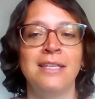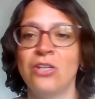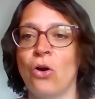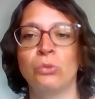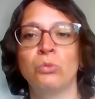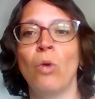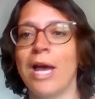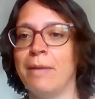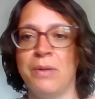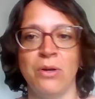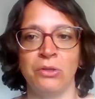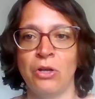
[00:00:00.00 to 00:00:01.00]
This goes way
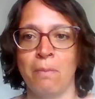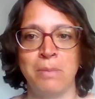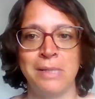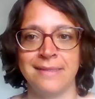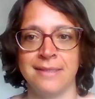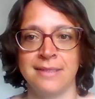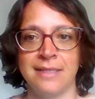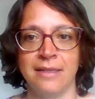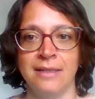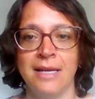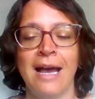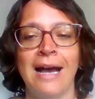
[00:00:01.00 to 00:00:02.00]
beyond
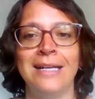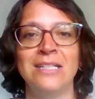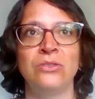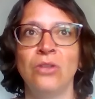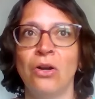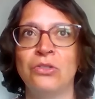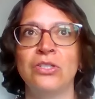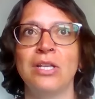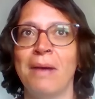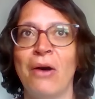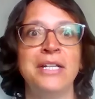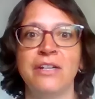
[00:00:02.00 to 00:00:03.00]
complicity. And it's not just
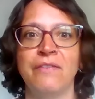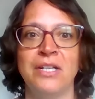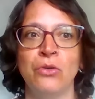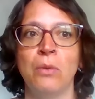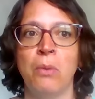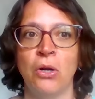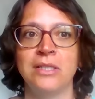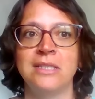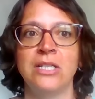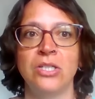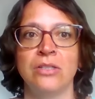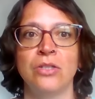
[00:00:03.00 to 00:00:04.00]
about individual
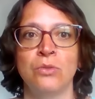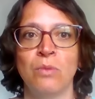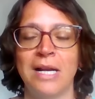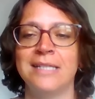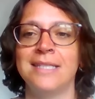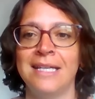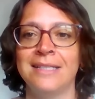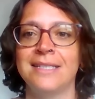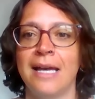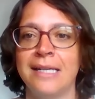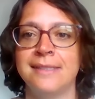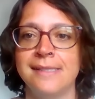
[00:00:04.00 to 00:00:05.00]
politicians as well, it's the
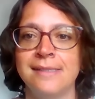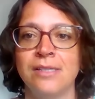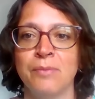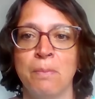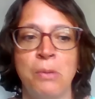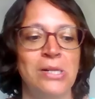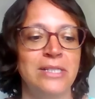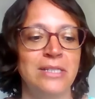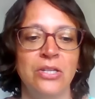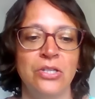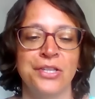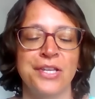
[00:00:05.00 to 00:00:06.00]
entire system. The
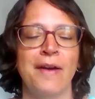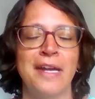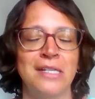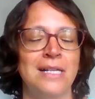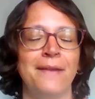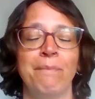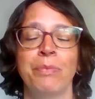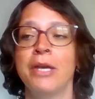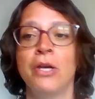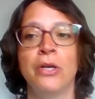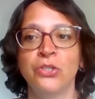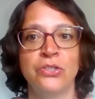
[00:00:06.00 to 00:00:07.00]
politicians are actually
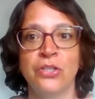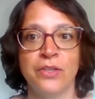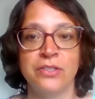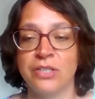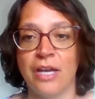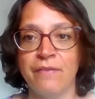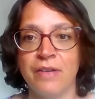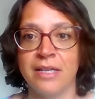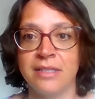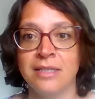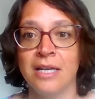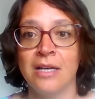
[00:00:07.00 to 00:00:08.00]
just at the
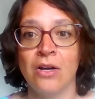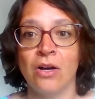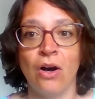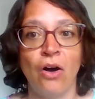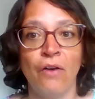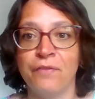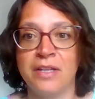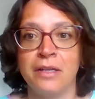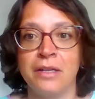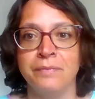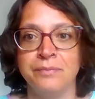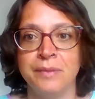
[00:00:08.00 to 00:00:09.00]
service of
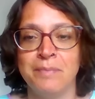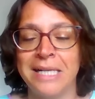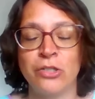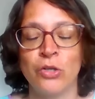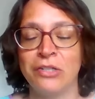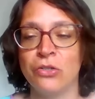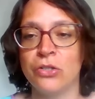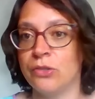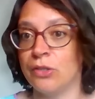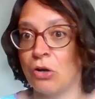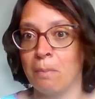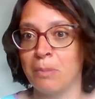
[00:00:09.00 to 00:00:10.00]
the military
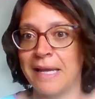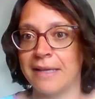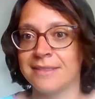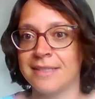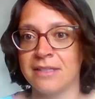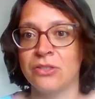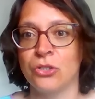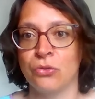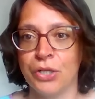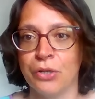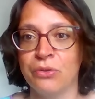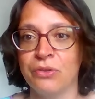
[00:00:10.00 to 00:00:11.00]
industrial complex. That's the
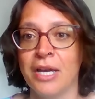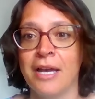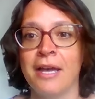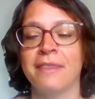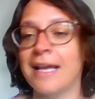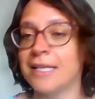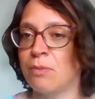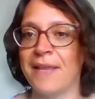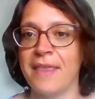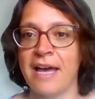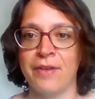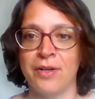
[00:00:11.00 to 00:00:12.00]
truth. That's
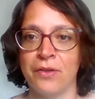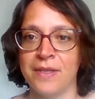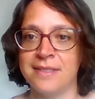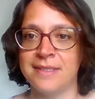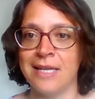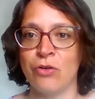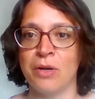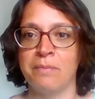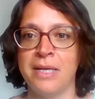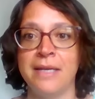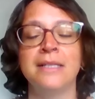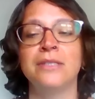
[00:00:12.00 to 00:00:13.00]
why they're having all these secret
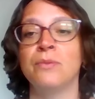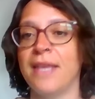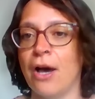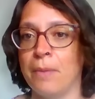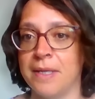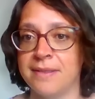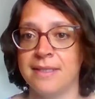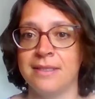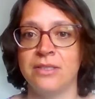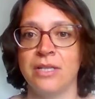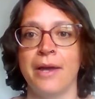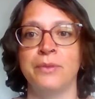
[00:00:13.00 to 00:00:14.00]
meetings with Elbit
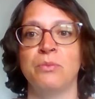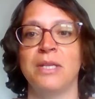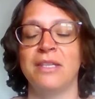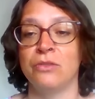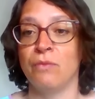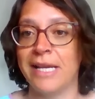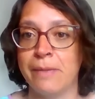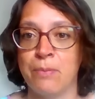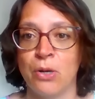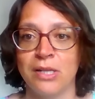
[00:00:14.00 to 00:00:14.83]
Systems, with Israeli